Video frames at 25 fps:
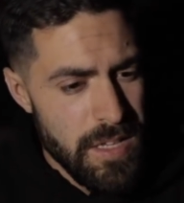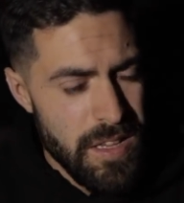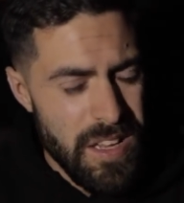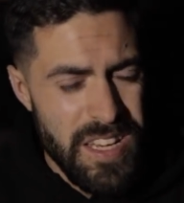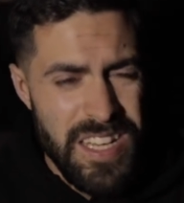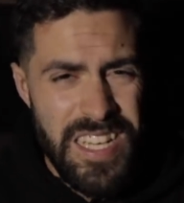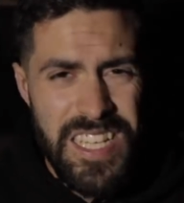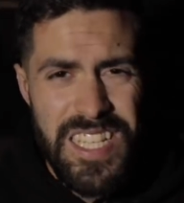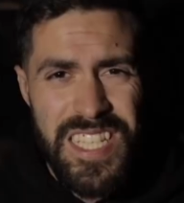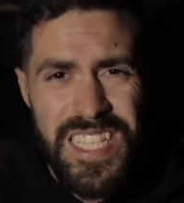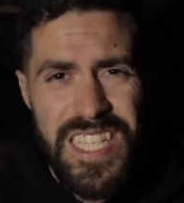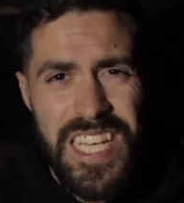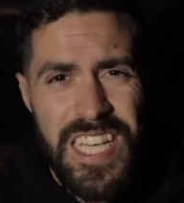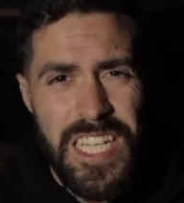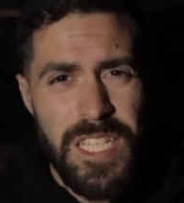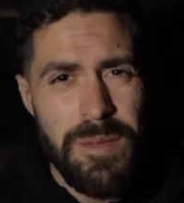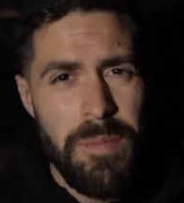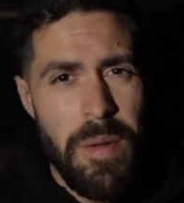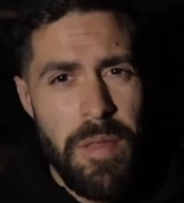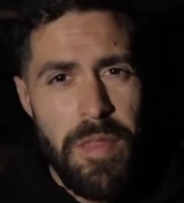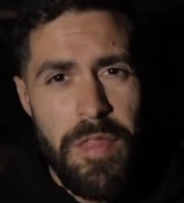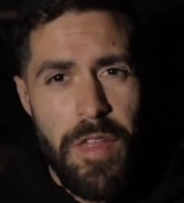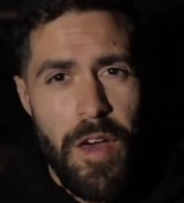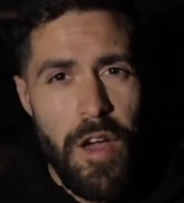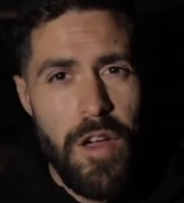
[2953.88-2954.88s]
like a six
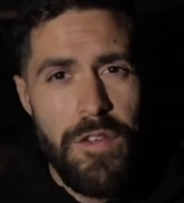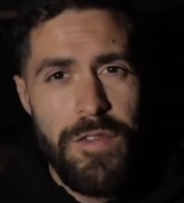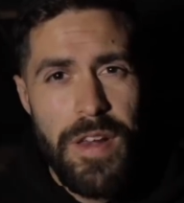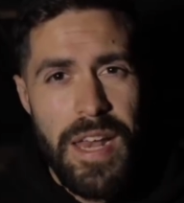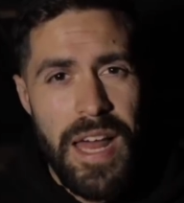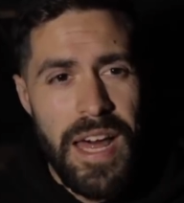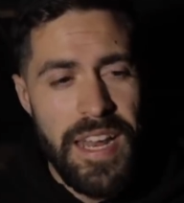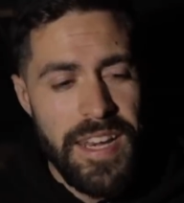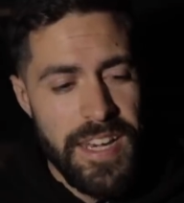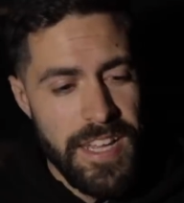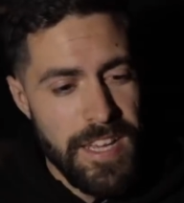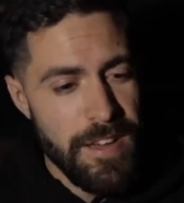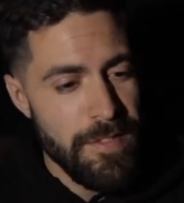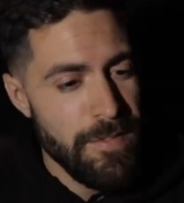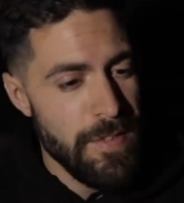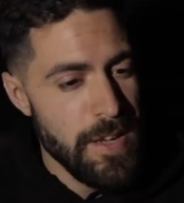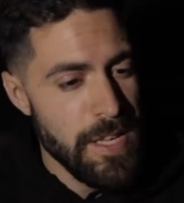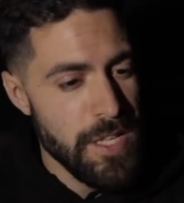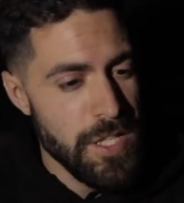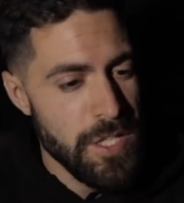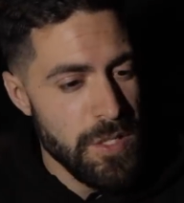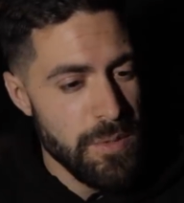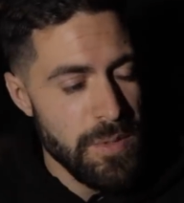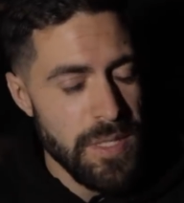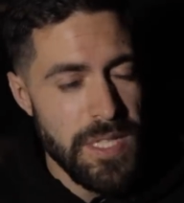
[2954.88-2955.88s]
month overlanding
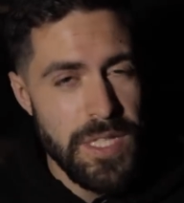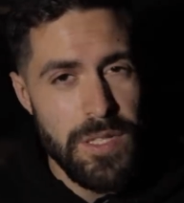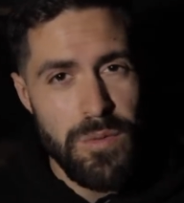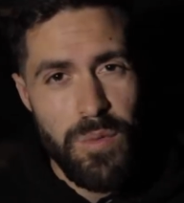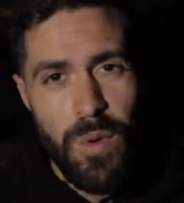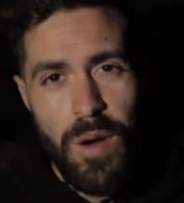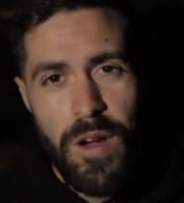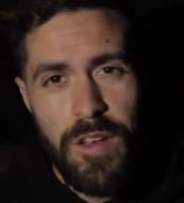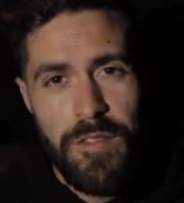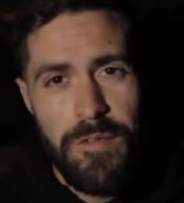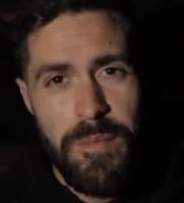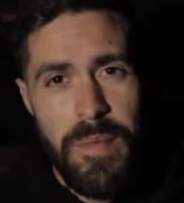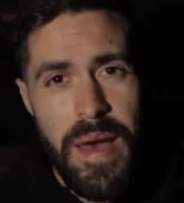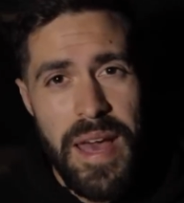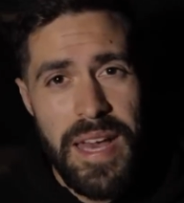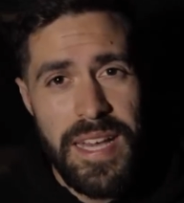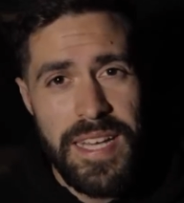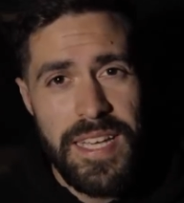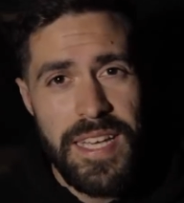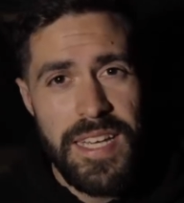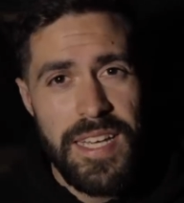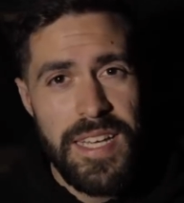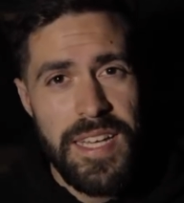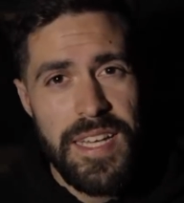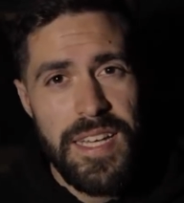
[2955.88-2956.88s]
adventure with his wife
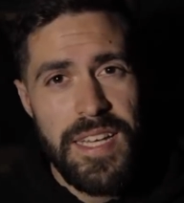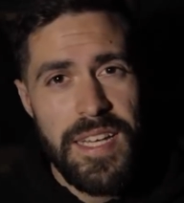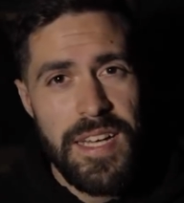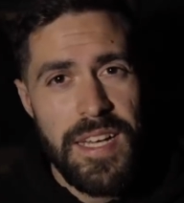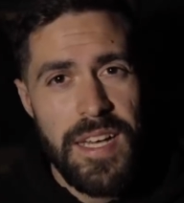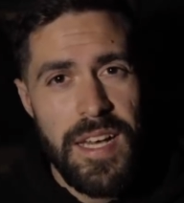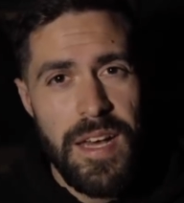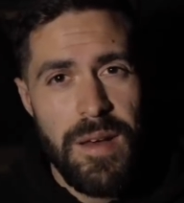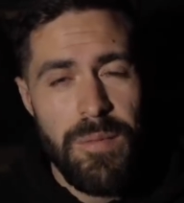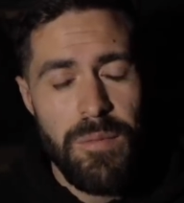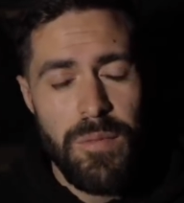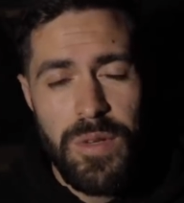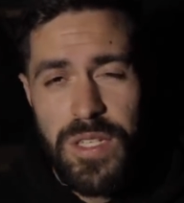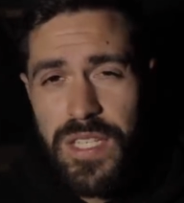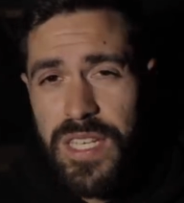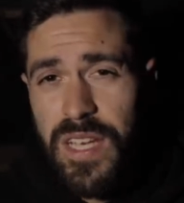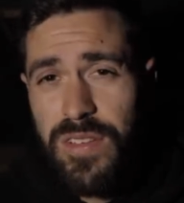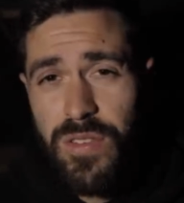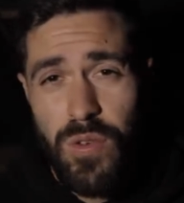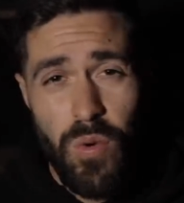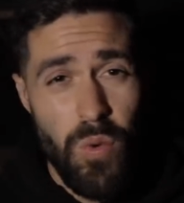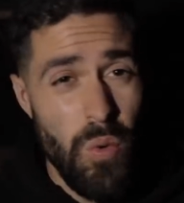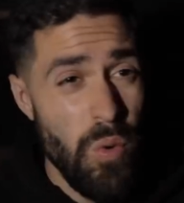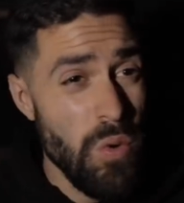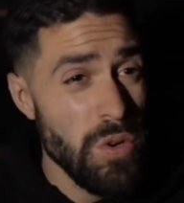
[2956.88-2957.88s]
meg um, which
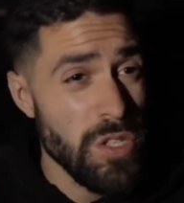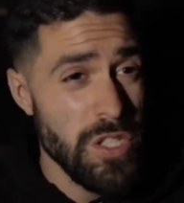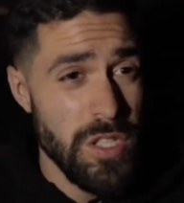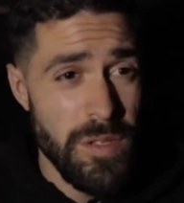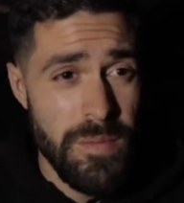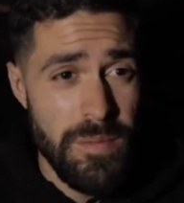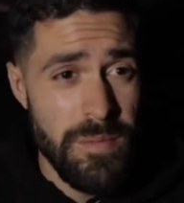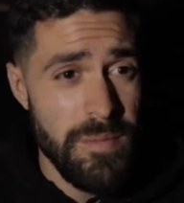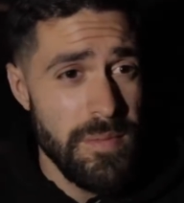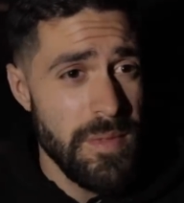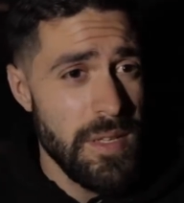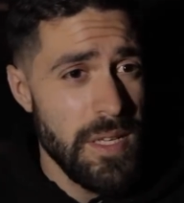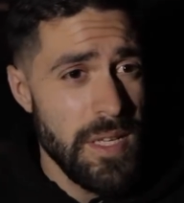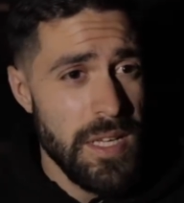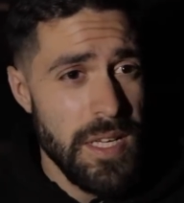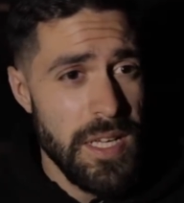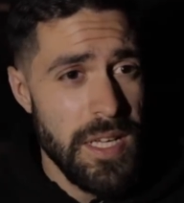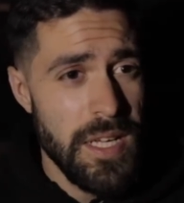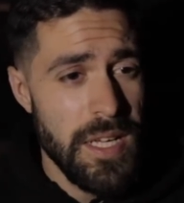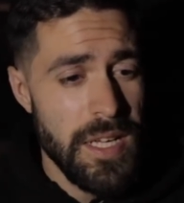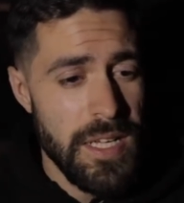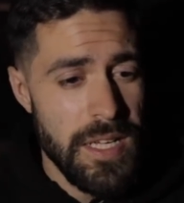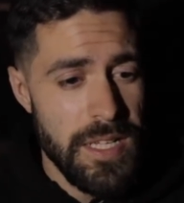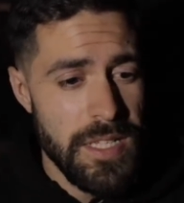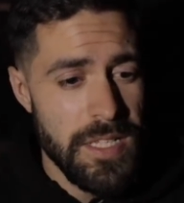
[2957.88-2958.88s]
sounds awesome
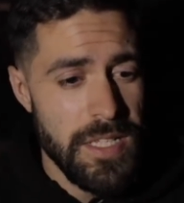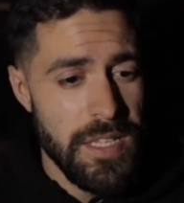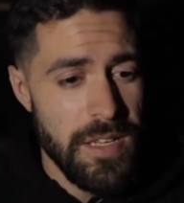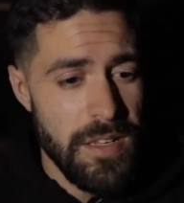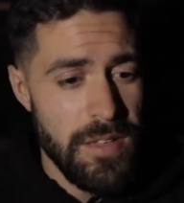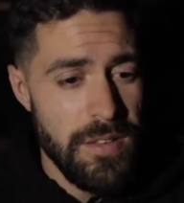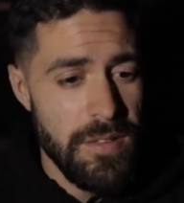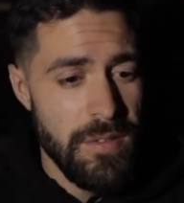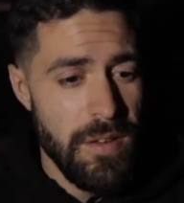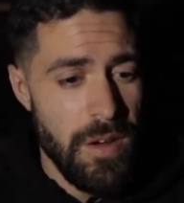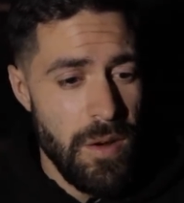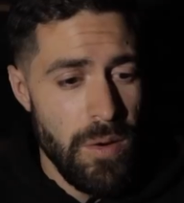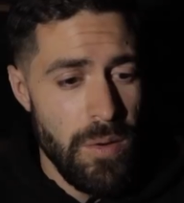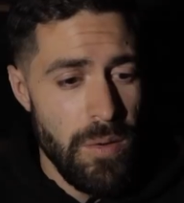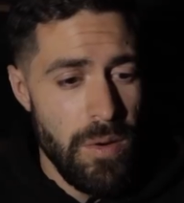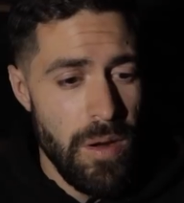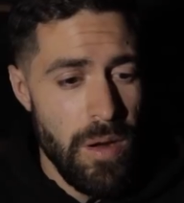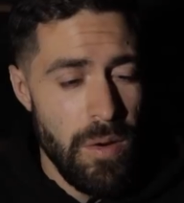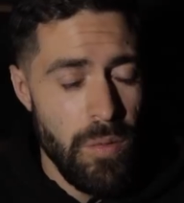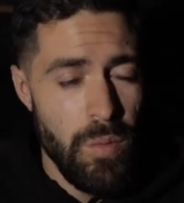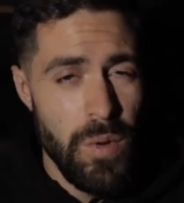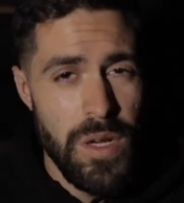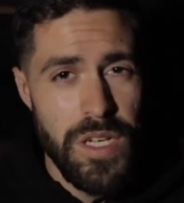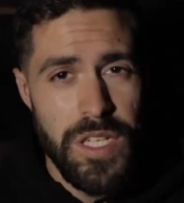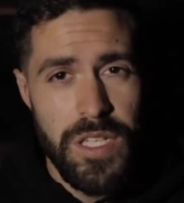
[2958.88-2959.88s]
uh, so
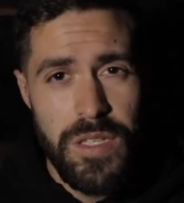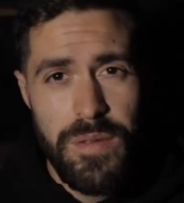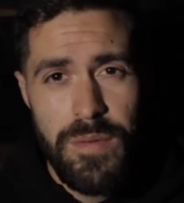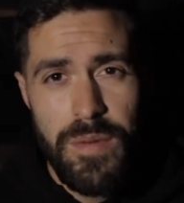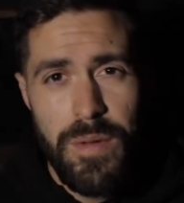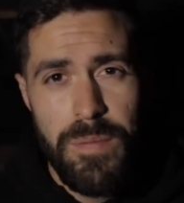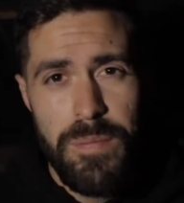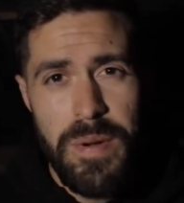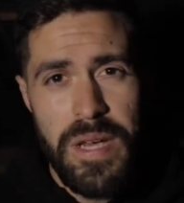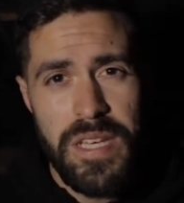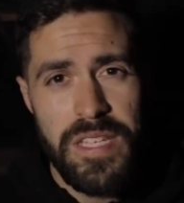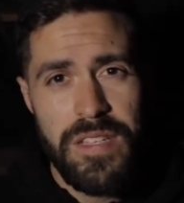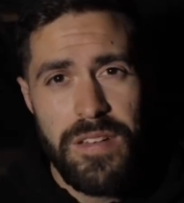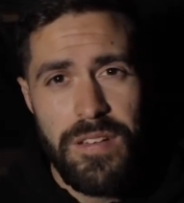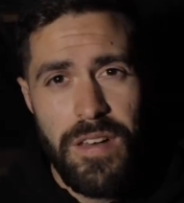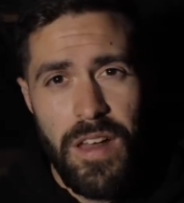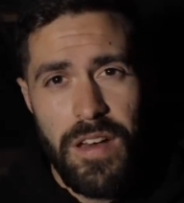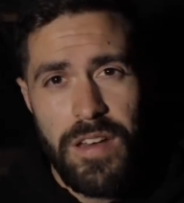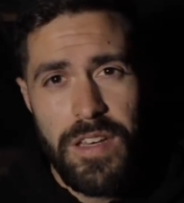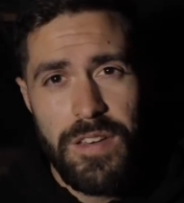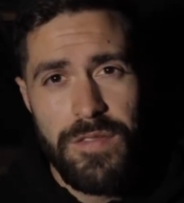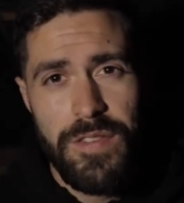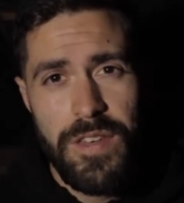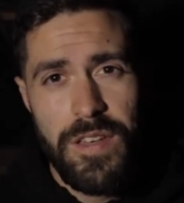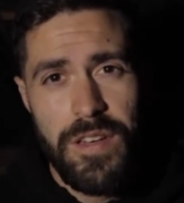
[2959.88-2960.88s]
I, I, wish them the best of
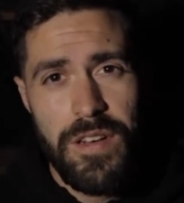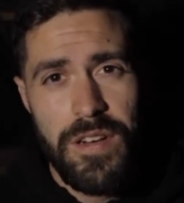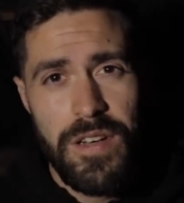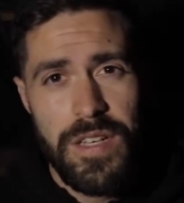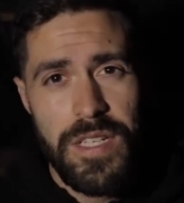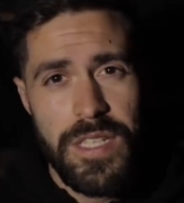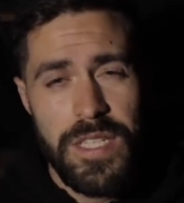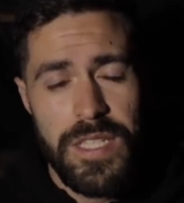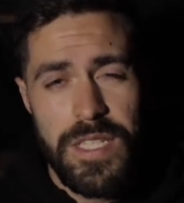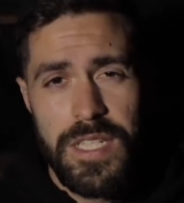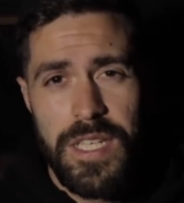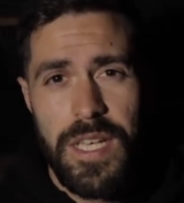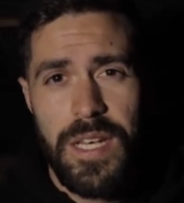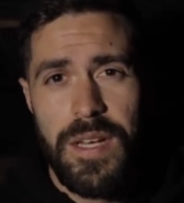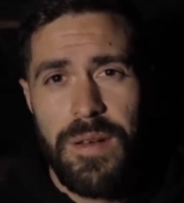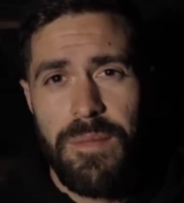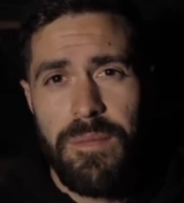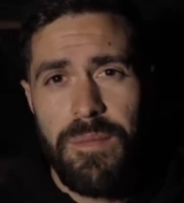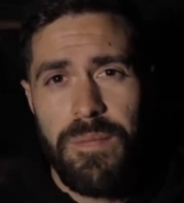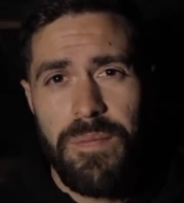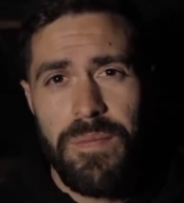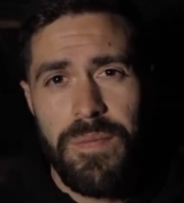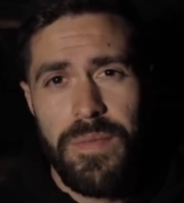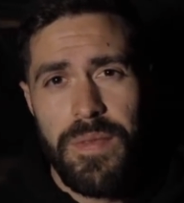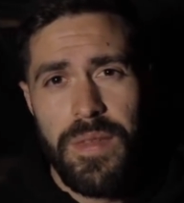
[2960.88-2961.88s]
luck if you guys
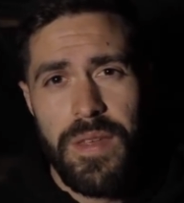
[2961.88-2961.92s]
um,